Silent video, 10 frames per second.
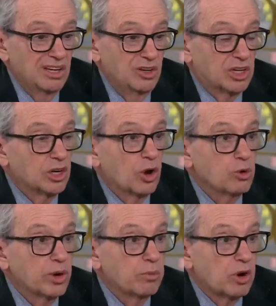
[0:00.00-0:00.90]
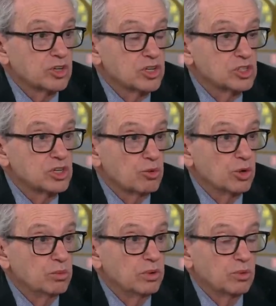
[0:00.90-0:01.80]
you can go to an emergency
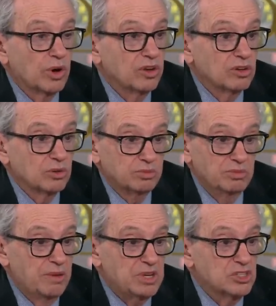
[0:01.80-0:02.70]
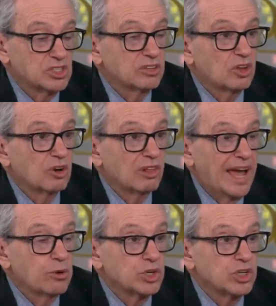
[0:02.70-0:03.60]
room where you'll maybe sit there
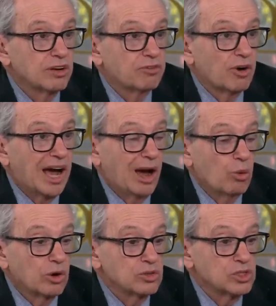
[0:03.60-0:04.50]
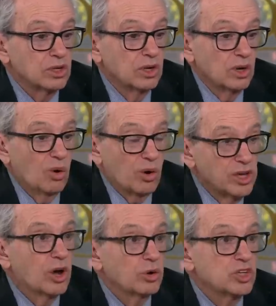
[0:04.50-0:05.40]
languishing for hours, or
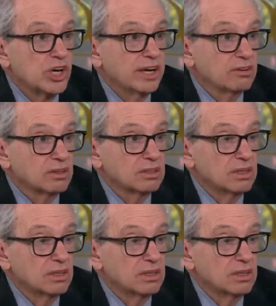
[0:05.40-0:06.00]
you go to jail.